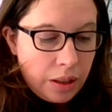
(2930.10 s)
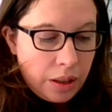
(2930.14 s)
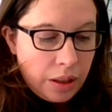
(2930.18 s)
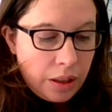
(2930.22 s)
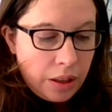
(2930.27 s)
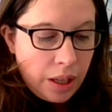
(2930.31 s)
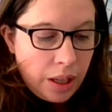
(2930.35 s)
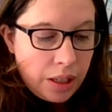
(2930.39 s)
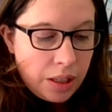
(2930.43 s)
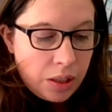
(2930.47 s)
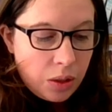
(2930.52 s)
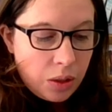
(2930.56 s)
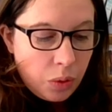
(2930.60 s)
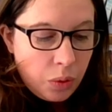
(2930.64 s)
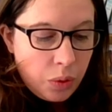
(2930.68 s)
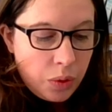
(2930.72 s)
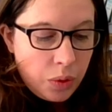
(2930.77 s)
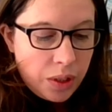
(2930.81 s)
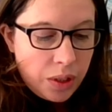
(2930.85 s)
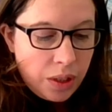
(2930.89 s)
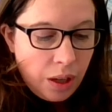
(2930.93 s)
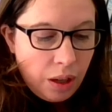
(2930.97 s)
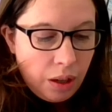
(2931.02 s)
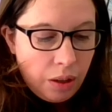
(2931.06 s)
There's
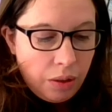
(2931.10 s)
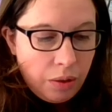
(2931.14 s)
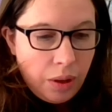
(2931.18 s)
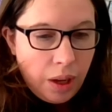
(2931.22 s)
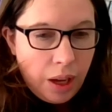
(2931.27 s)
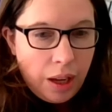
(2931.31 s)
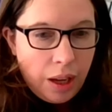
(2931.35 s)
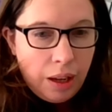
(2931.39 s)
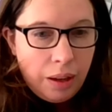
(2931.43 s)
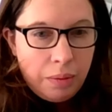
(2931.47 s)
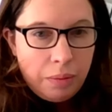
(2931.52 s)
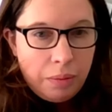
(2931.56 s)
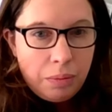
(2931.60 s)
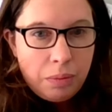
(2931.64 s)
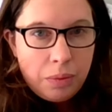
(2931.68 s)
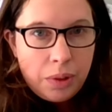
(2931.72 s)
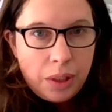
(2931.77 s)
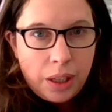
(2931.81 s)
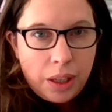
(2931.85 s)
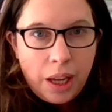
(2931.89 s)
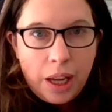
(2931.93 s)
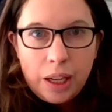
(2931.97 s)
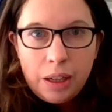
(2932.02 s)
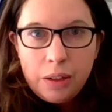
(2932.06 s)
also
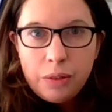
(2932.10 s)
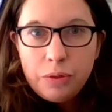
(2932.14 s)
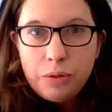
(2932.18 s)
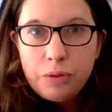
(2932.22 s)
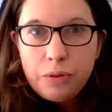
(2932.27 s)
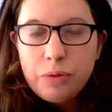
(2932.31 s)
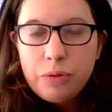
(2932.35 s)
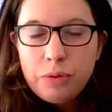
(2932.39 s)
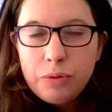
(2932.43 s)
the kind of